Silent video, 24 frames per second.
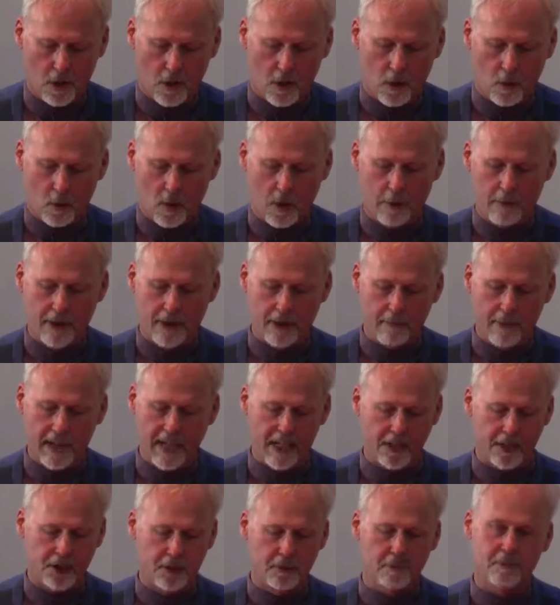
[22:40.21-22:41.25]
where we
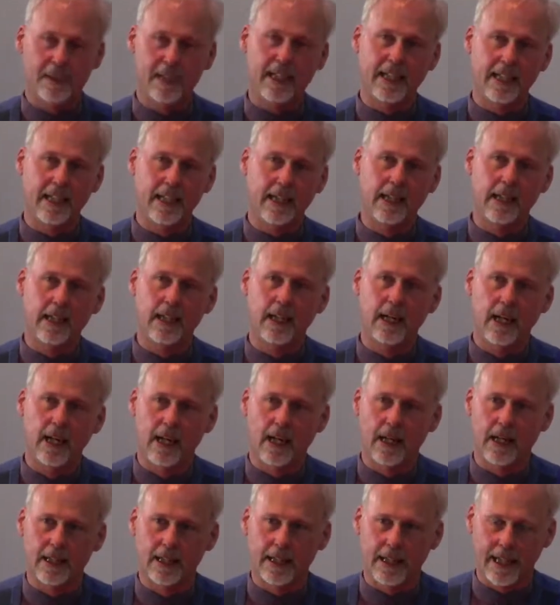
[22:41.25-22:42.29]
imagine being
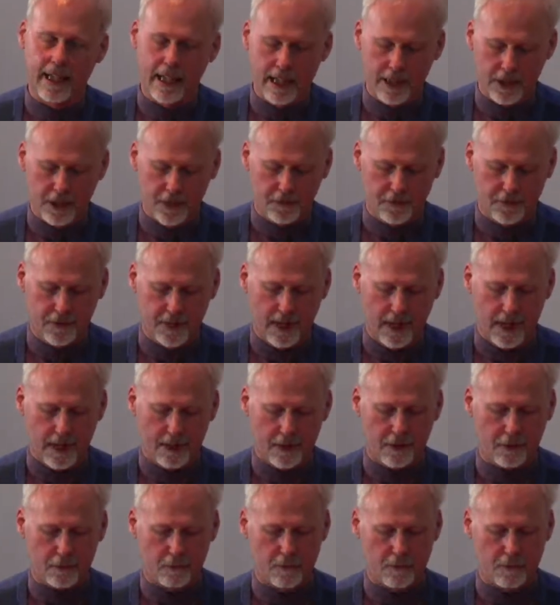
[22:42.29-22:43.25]
on the edge of death,